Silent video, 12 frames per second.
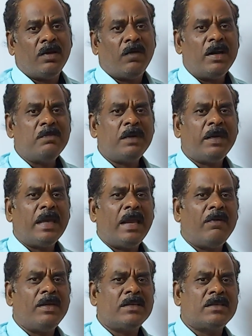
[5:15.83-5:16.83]
What is by
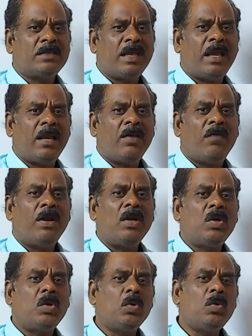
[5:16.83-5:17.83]
galvanic cell?
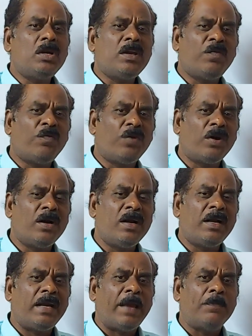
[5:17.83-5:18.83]
When two
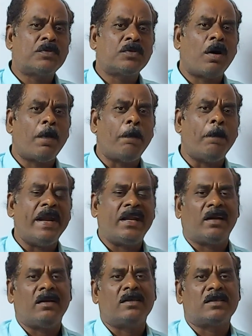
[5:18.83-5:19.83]
different types of
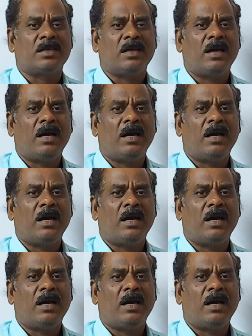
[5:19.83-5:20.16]
metals